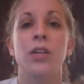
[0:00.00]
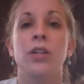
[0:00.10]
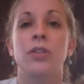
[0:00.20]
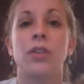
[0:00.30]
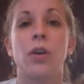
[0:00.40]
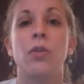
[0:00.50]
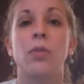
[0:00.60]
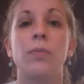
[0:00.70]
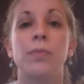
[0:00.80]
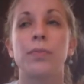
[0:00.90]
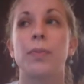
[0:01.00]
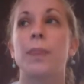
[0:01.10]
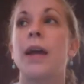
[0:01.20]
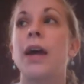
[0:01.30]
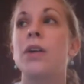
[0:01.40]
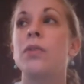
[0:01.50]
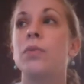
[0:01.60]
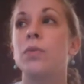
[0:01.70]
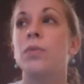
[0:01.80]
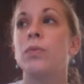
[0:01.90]
So I
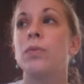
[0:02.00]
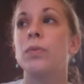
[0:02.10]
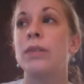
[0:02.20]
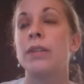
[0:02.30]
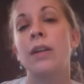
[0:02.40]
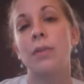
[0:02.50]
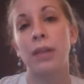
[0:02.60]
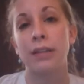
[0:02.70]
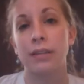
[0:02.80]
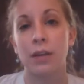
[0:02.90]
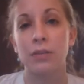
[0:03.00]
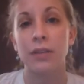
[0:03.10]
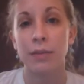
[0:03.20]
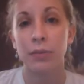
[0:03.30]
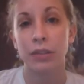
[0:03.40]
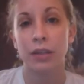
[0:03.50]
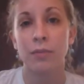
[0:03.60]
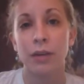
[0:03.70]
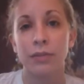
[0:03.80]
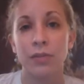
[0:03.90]
was in a place that I was able to
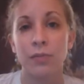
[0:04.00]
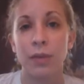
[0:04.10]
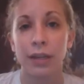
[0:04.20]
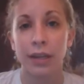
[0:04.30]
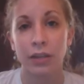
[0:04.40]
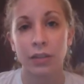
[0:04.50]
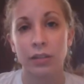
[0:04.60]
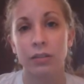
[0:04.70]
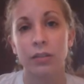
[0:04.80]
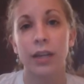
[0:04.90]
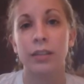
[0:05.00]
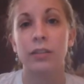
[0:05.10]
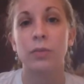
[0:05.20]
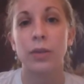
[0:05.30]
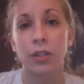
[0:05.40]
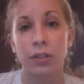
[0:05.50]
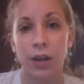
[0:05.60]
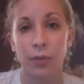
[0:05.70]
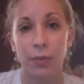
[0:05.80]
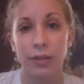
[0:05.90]
come off of the medications. I switched
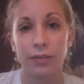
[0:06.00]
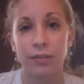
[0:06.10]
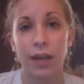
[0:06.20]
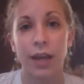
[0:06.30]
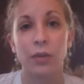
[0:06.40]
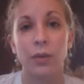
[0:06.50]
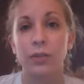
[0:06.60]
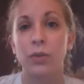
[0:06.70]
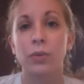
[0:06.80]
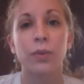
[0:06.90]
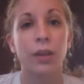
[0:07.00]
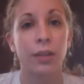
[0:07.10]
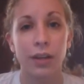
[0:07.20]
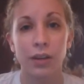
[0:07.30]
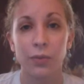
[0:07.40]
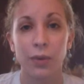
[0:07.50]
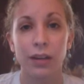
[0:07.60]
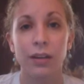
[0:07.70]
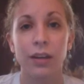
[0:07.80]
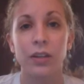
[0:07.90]
therapists. I went to a really good
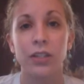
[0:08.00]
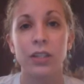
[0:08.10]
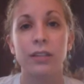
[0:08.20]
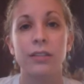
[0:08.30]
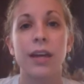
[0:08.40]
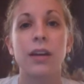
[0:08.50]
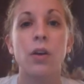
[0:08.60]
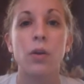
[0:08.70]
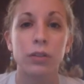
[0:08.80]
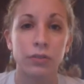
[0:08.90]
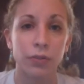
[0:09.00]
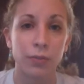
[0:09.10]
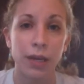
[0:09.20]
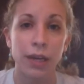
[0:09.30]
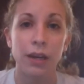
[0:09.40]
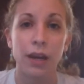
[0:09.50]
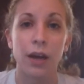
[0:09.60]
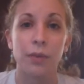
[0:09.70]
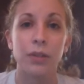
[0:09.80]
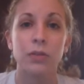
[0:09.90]
one. She set goals for me.
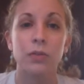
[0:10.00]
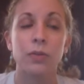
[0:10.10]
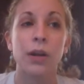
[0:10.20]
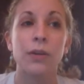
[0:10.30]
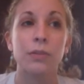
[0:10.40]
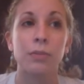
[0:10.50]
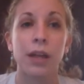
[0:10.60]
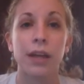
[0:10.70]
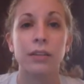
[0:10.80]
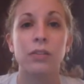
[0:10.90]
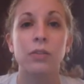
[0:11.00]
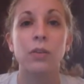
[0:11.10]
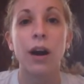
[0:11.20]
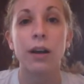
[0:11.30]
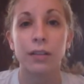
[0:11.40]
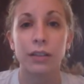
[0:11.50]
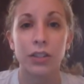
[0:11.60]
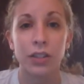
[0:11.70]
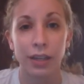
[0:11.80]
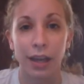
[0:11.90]
This was when I was applying to
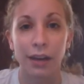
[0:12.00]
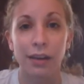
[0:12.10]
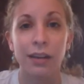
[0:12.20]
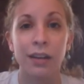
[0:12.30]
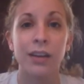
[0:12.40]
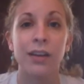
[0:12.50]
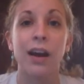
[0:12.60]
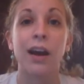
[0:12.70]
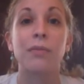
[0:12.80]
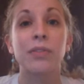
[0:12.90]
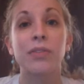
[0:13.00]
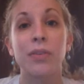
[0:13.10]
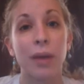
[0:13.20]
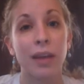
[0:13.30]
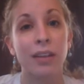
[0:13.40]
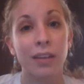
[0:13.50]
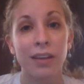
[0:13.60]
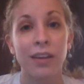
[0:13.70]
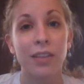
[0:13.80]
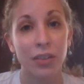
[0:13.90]
college again for
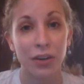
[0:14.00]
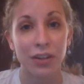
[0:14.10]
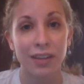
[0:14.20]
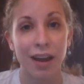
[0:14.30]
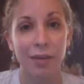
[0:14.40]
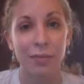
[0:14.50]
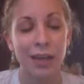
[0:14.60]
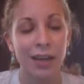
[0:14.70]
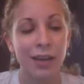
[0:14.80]
the third time.